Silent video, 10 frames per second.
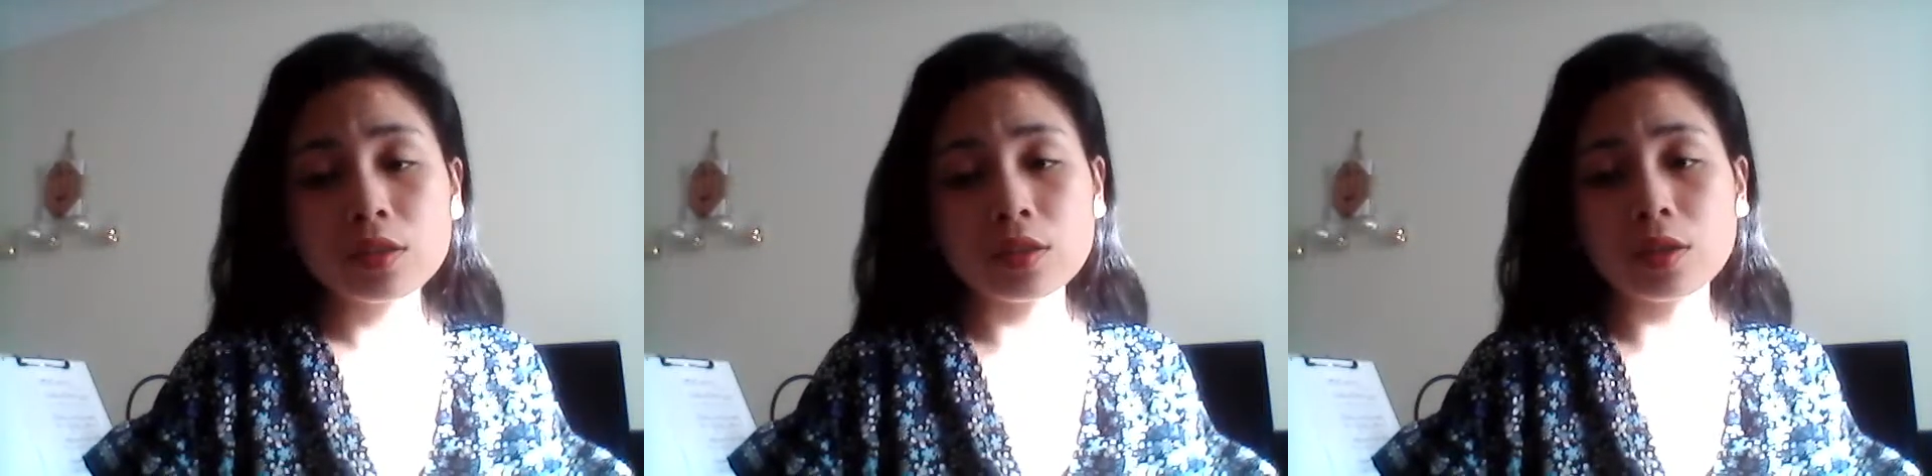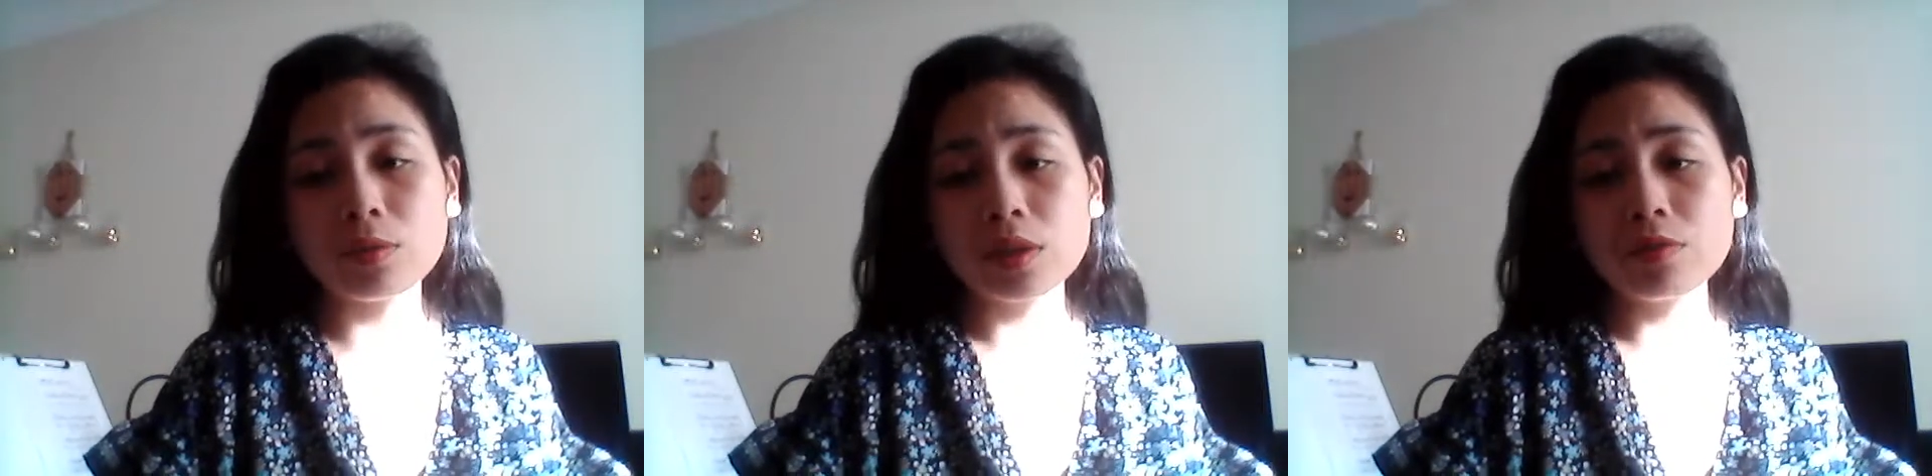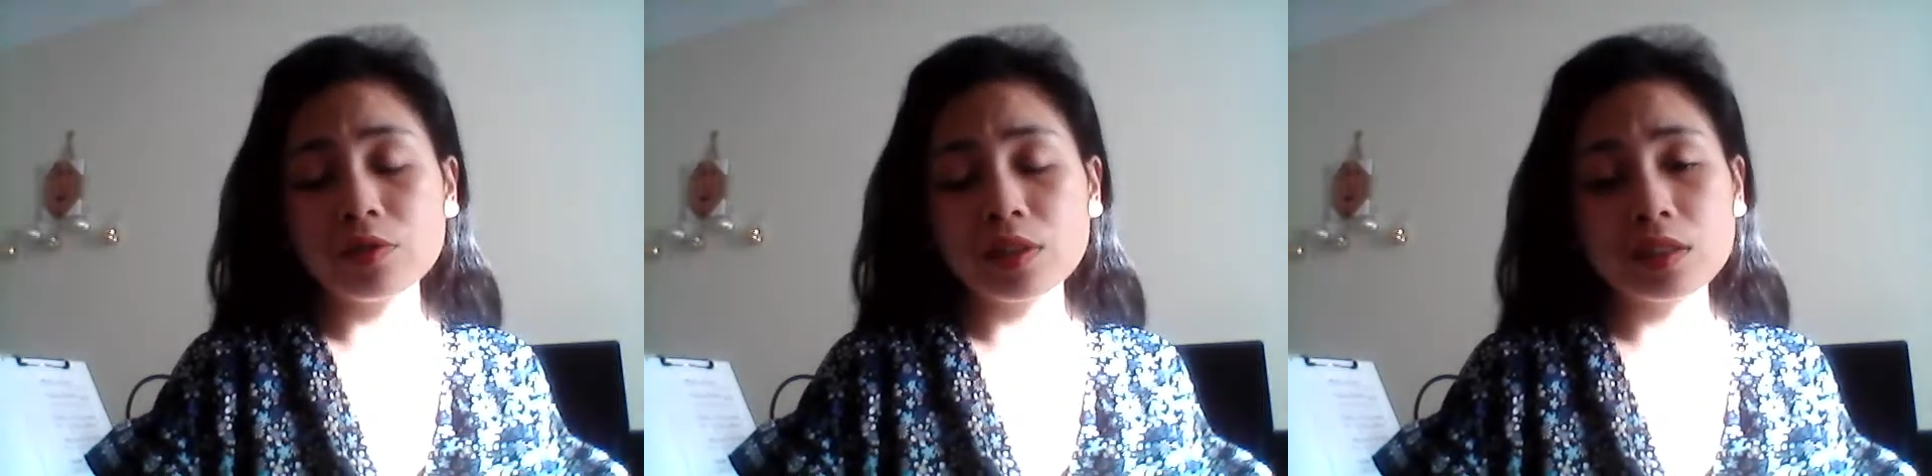so that when
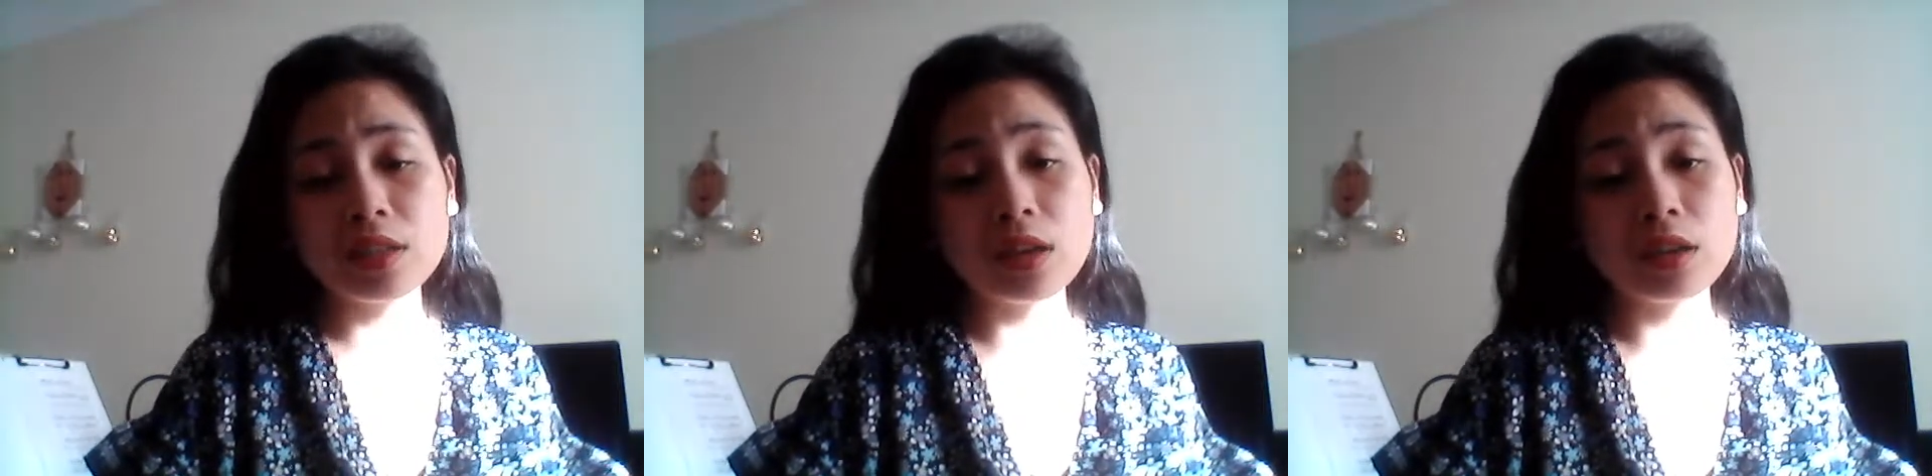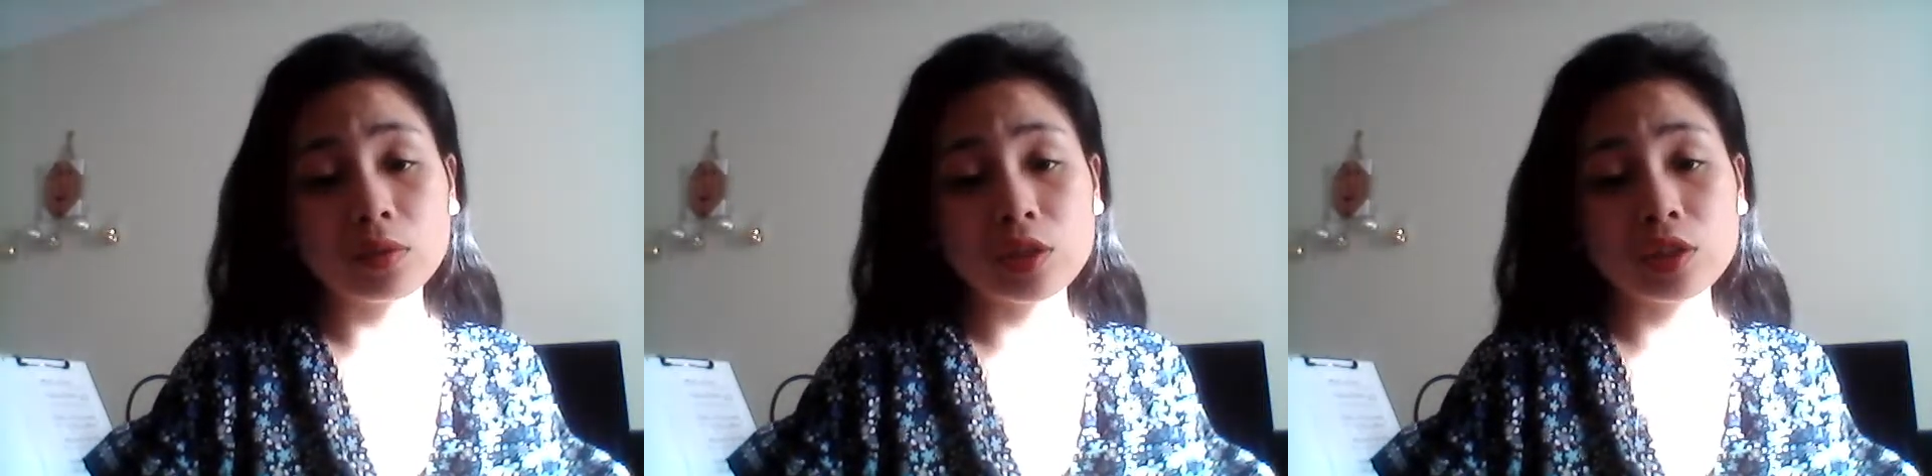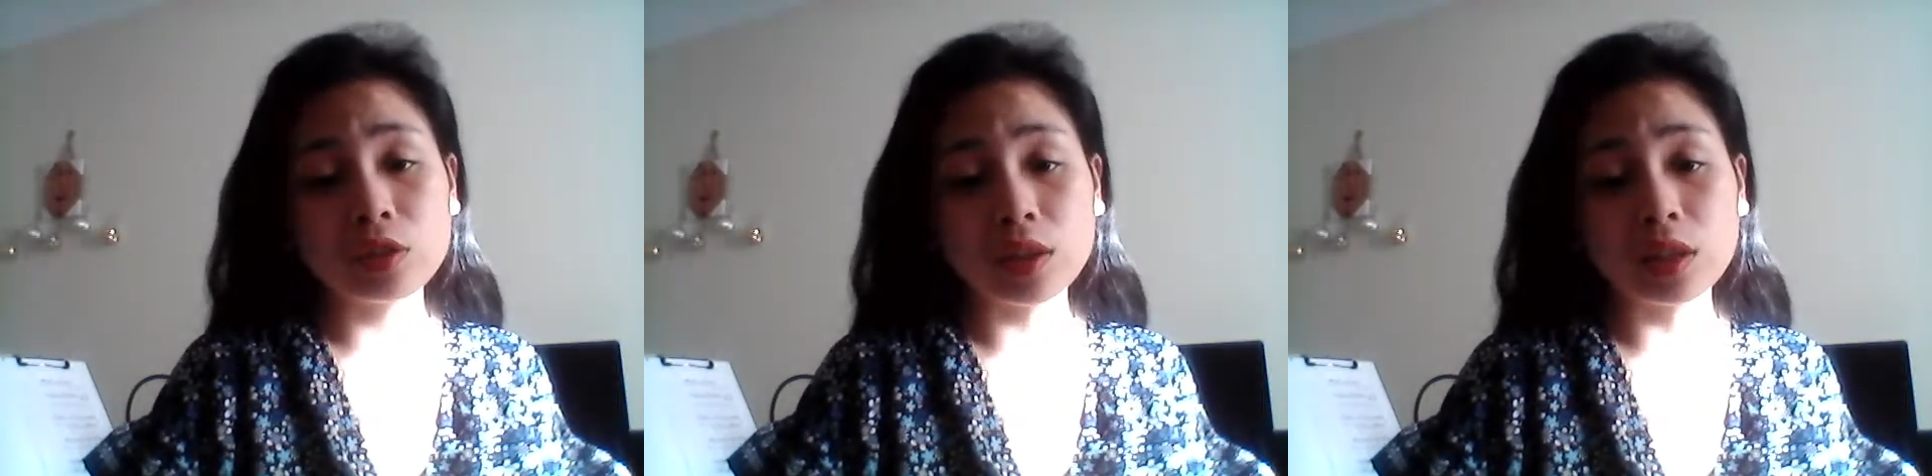you finish the other
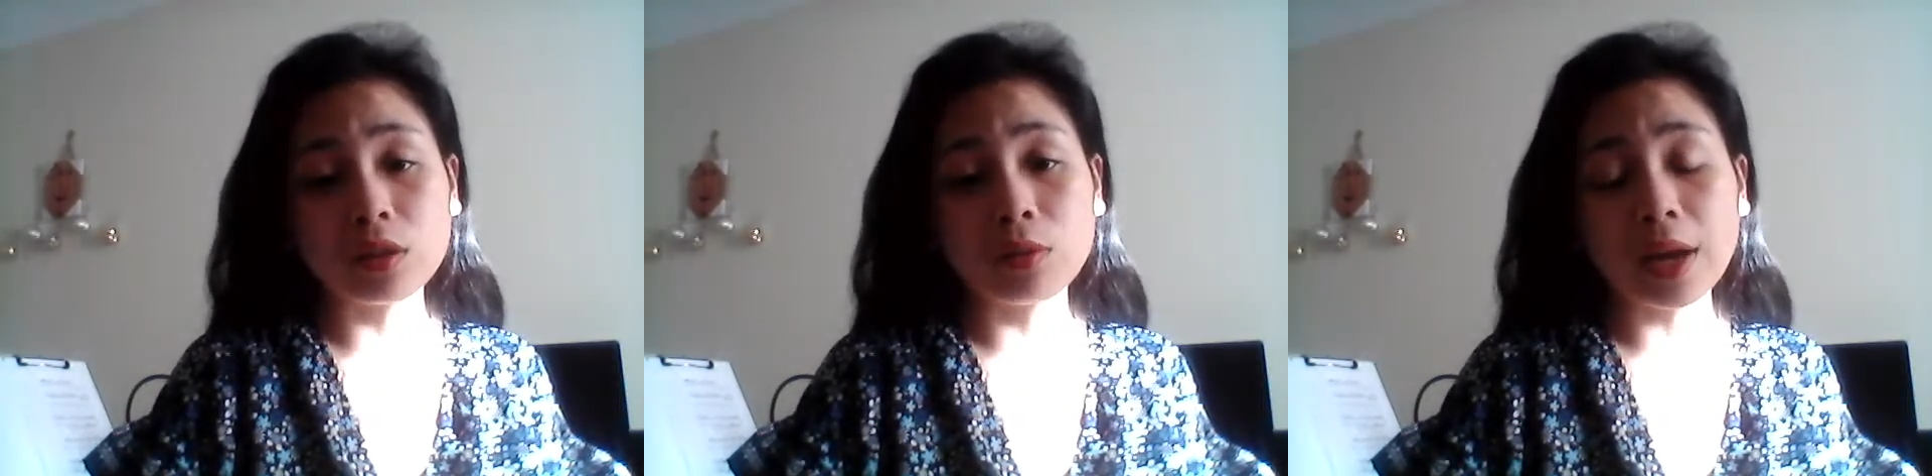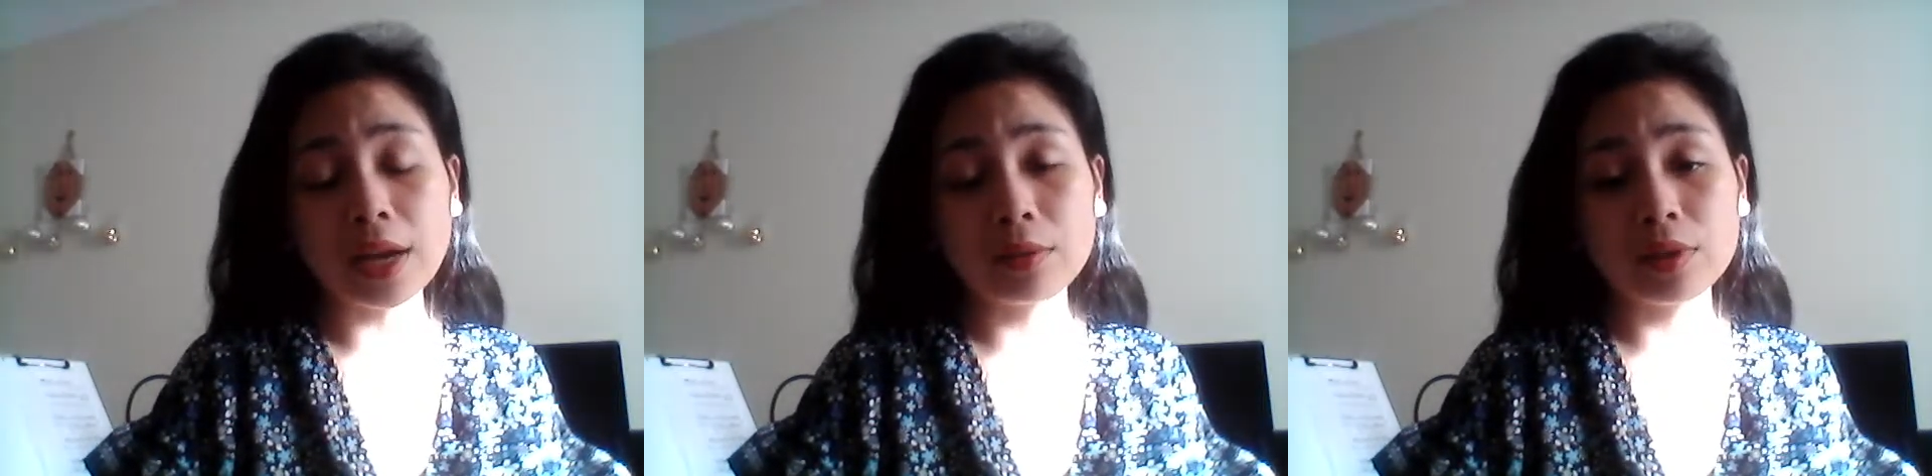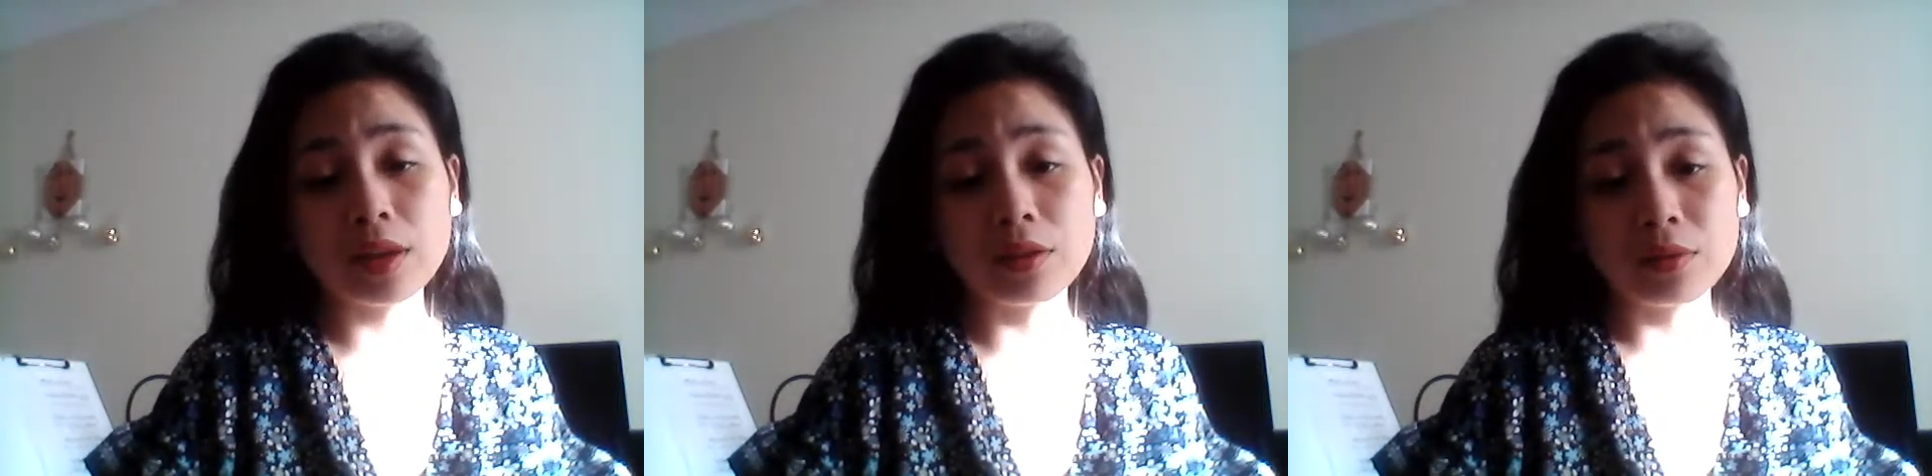question you can go back
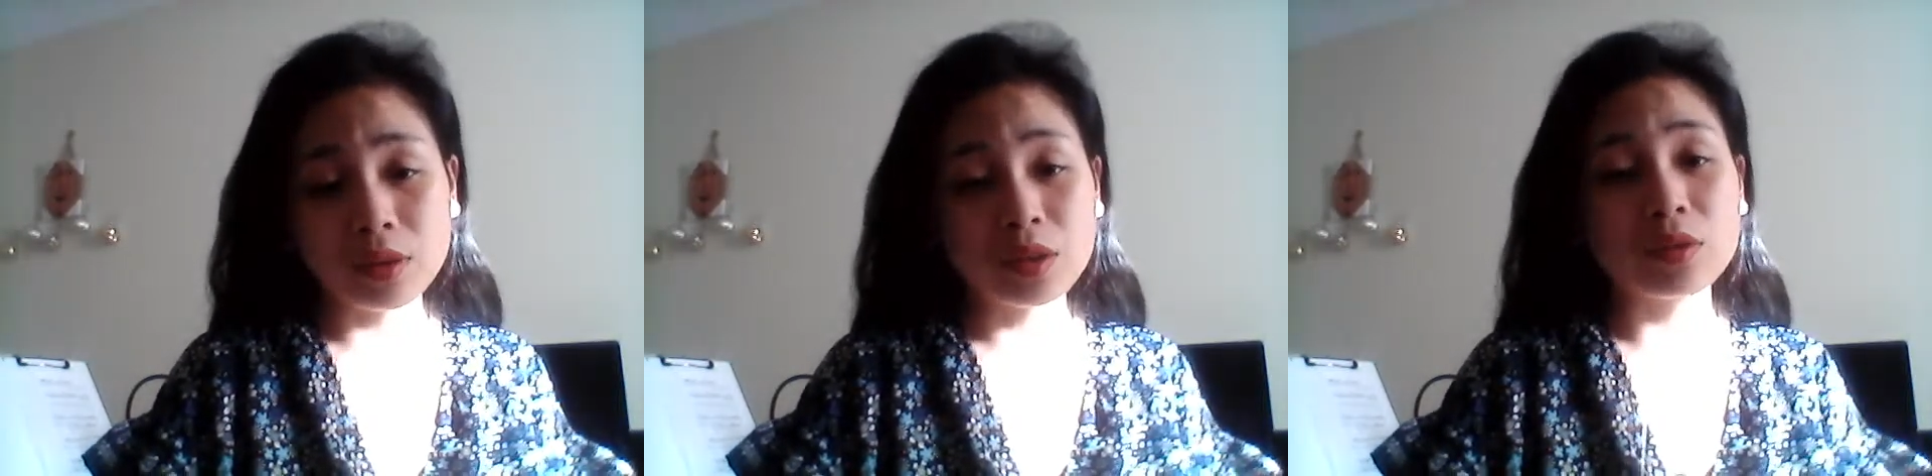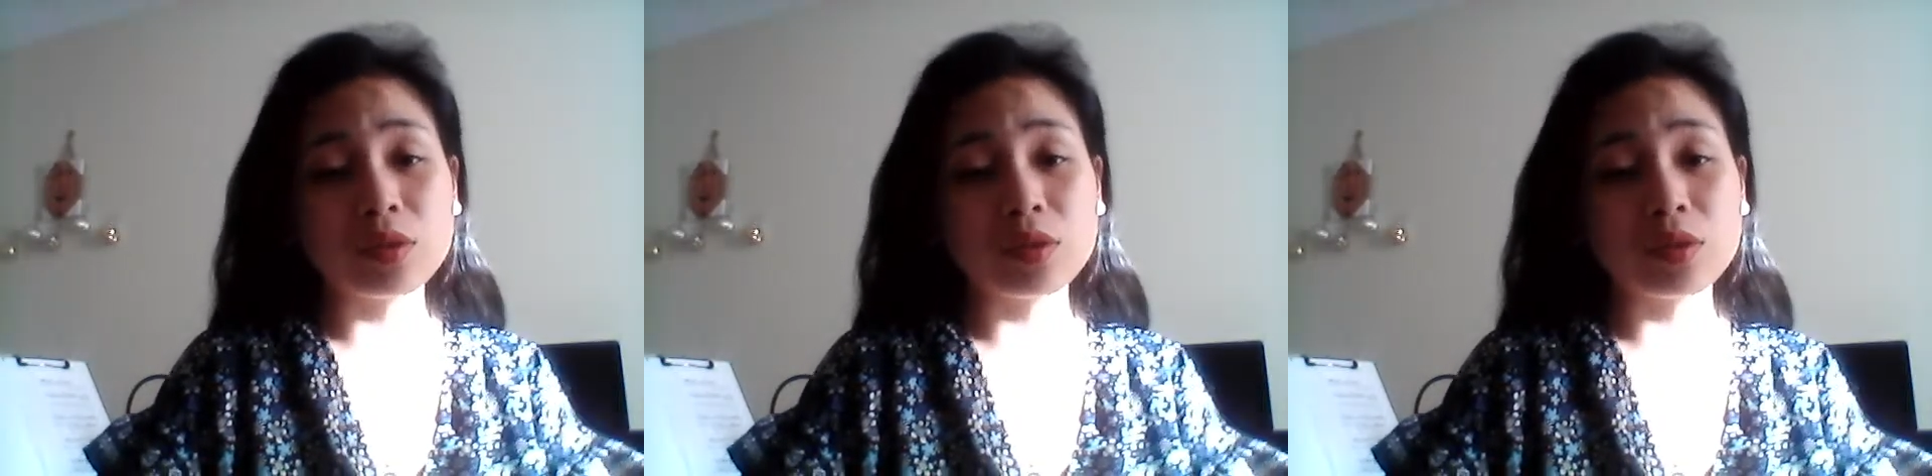without